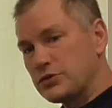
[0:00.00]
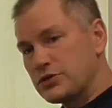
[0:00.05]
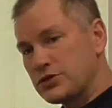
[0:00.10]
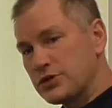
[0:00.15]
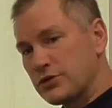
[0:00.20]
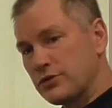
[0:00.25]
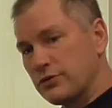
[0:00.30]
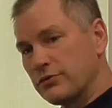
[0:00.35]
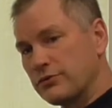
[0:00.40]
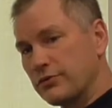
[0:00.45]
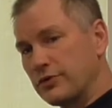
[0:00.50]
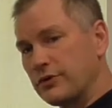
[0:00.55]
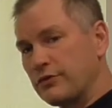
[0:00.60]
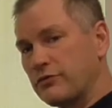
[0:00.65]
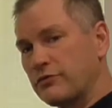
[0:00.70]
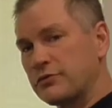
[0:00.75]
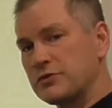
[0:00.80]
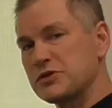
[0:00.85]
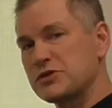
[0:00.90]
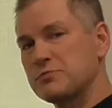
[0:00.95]

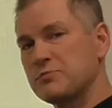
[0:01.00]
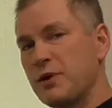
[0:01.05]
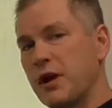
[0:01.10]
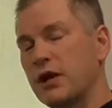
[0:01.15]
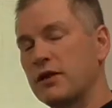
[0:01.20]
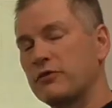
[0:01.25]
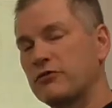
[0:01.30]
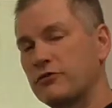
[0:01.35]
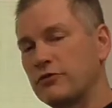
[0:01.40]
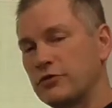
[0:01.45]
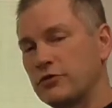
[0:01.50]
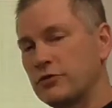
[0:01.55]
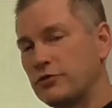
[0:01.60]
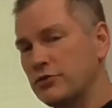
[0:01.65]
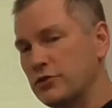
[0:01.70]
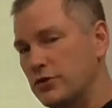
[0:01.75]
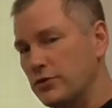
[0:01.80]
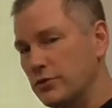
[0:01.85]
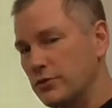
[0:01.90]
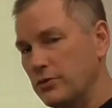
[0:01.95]
children's response to
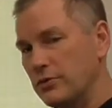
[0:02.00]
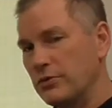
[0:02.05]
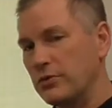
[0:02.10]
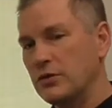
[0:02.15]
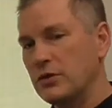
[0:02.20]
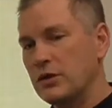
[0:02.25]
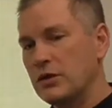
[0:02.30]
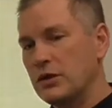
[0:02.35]
you.